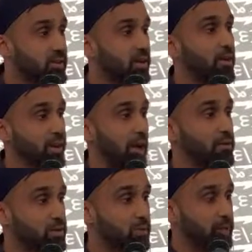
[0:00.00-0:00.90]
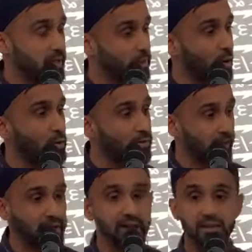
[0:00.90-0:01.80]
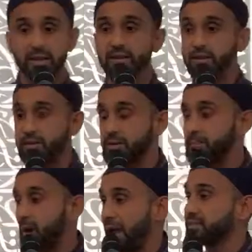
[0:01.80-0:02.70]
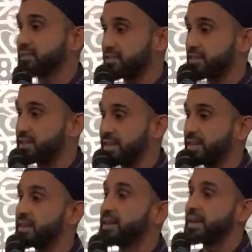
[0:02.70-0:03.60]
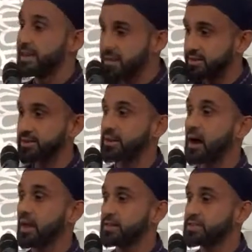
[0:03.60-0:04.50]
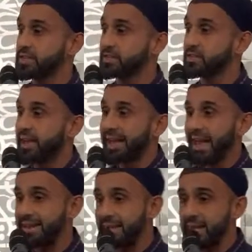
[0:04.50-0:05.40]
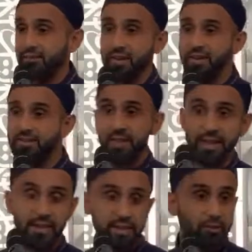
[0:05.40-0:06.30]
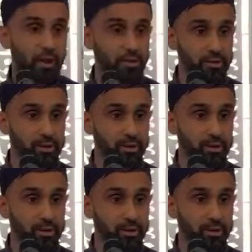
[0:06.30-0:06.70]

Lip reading: turn out to be those that continue to practice their deen into the college years, and even if they get derailed,